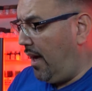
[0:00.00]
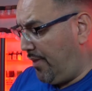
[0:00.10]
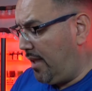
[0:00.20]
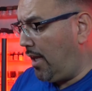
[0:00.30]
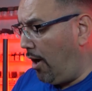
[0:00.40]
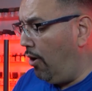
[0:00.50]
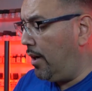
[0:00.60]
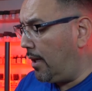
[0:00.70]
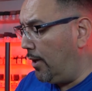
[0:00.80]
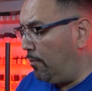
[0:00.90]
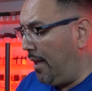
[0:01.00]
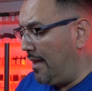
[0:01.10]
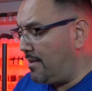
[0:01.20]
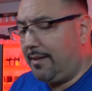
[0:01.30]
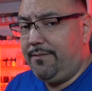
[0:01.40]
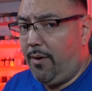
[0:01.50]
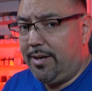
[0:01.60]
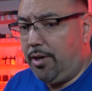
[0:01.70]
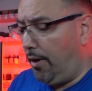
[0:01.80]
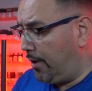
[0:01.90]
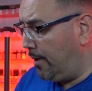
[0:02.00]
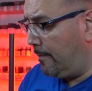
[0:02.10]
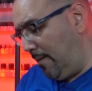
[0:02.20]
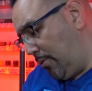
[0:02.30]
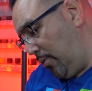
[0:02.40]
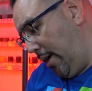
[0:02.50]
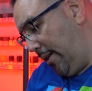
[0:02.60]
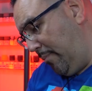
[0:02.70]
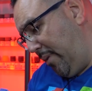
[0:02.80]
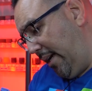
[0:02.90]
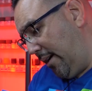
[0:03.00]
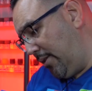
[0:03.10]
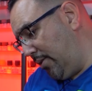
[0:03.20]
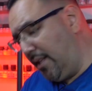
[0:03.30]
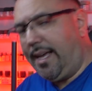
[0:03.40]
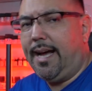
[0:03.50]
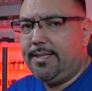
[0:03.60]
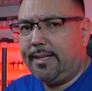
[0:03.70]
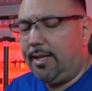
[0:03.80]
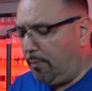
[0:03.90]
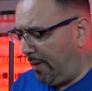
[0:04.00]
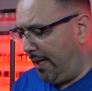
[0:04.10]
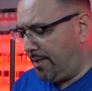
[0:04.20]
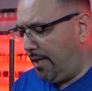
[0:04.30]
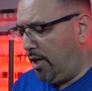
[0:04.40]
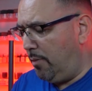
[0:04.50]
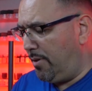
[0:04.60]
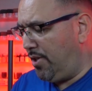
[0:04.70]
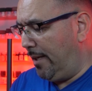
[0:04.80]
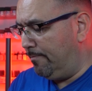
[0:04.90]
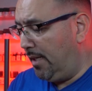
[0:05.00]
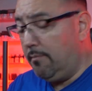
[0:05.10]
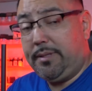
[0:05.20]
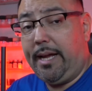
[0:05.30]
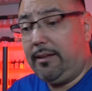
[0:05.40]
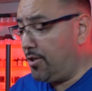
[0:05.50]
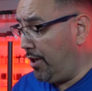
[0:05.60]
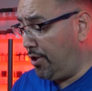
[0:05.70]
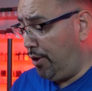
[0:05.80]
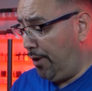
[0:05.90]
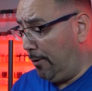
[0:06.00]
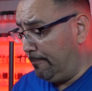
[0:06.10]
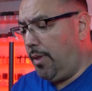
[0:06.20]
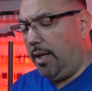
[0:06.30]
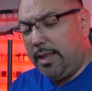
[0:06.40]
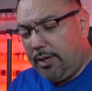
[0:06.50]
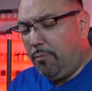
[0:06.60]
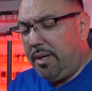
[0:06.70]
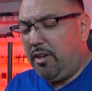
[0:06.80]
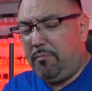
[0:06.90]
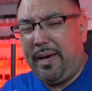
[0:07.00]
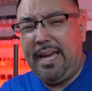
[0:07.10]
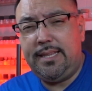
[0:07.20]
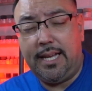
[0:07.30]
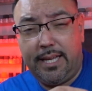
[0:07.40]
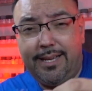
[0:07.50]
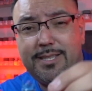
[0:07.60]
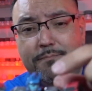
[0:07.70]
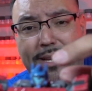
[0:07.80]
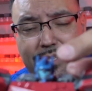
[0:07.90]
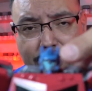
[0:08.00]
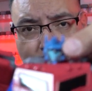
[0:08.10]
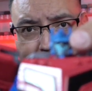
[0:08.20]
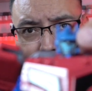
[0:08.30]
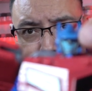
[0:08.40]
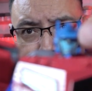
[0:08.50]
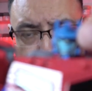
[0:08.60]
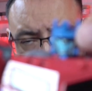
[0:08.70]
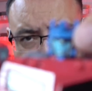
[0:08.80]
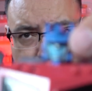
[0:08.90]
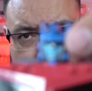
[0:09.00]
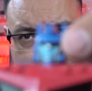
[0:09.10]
I think they are a clear plastic, very dark. I'm trying to peek underneath. Yeah, it's a clear piece, 100%. But that looks good too, though. The little bit of paint that he is missing, though, that I can notice right